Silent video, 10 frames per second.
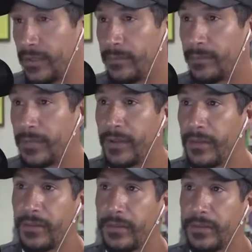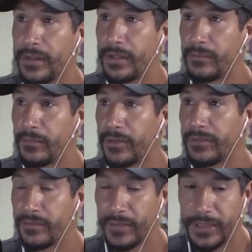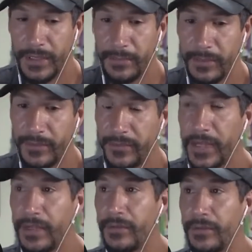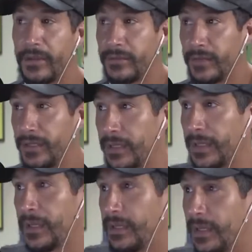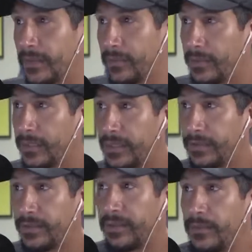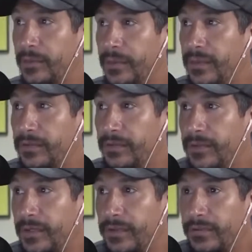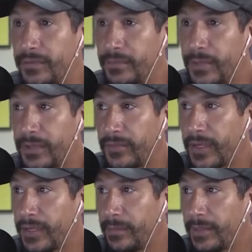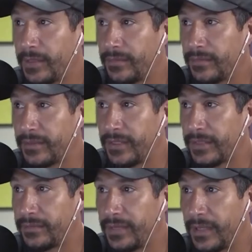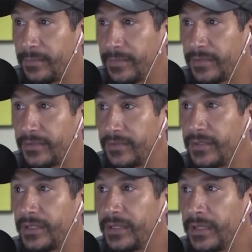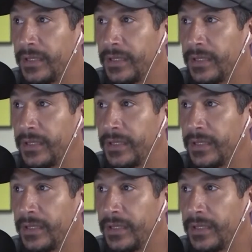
a month Like once they've already gotten a bunch of value, and it's like, now you want to continue with this, and then this is what I've got coming. This is the next step, essentially.